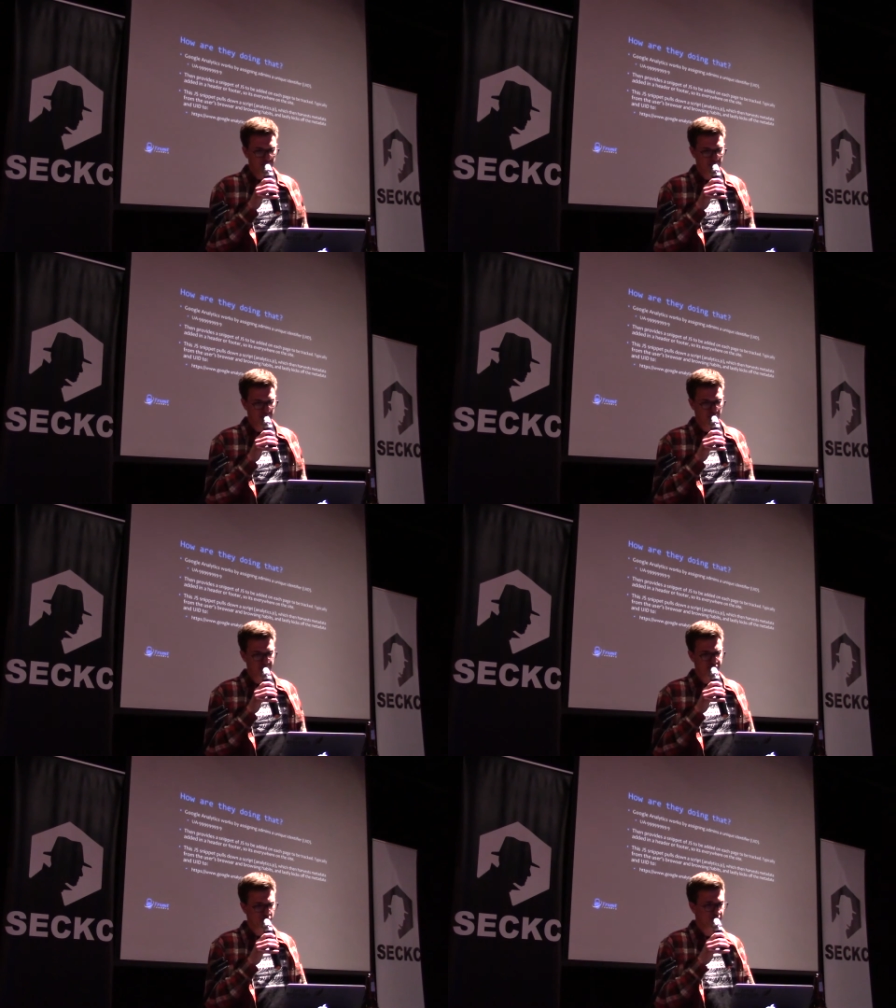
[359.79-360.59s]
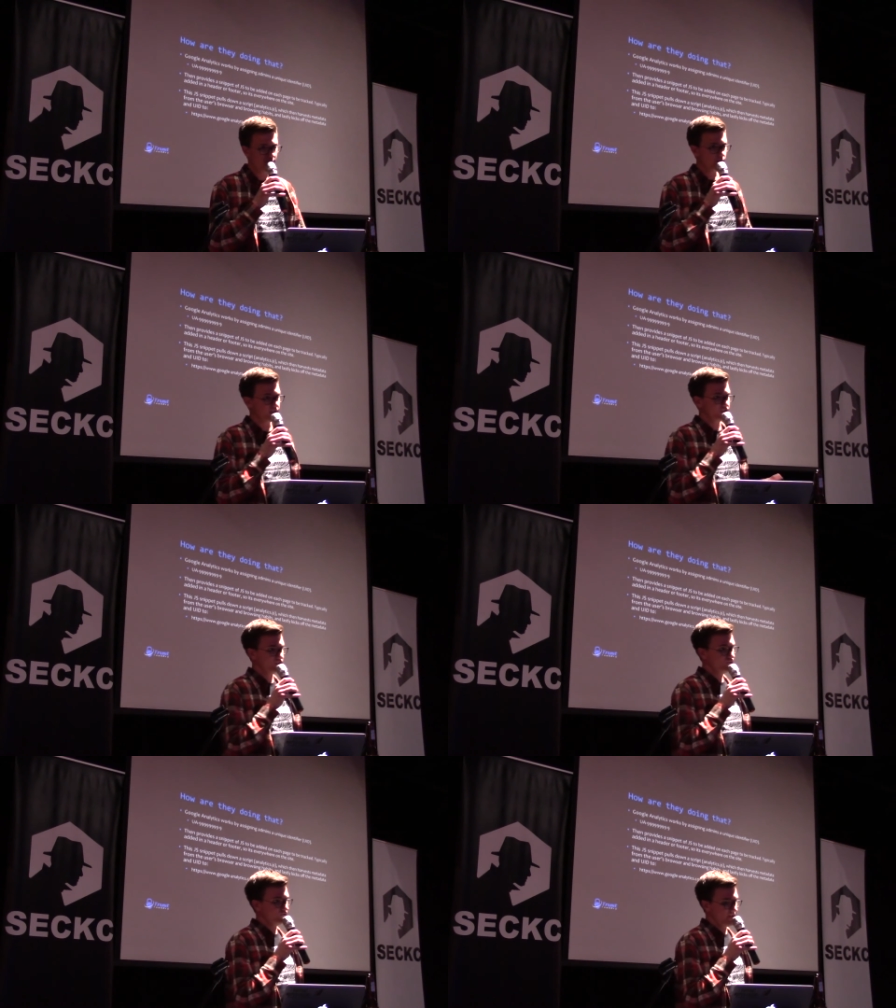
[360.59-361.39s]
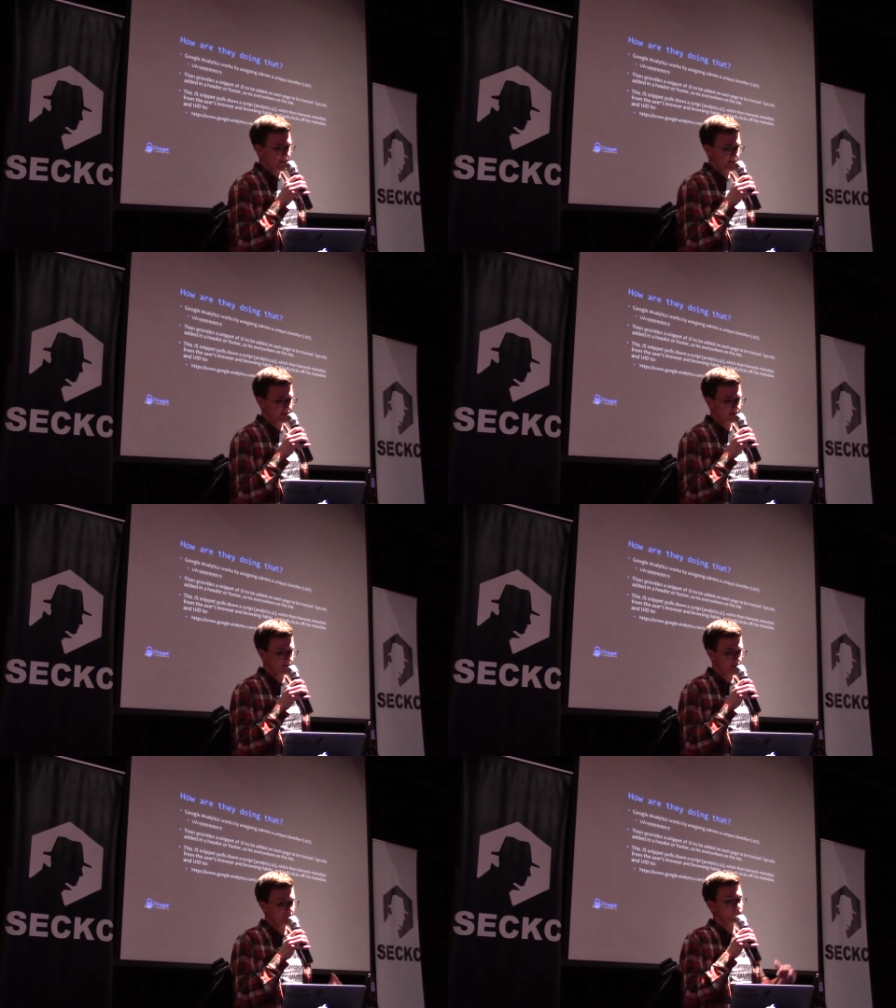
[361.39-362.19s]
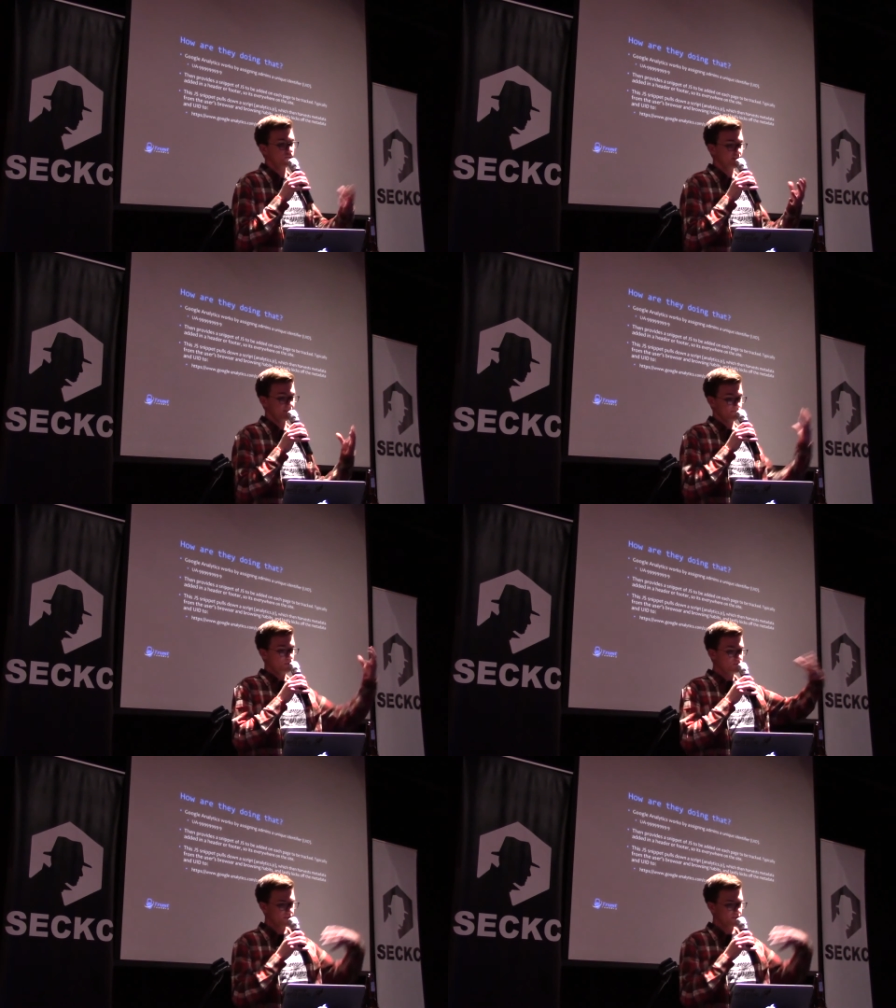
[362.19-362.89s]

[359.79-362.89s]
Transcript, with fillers: Um, so if I want to do that, uh, so when it pulls all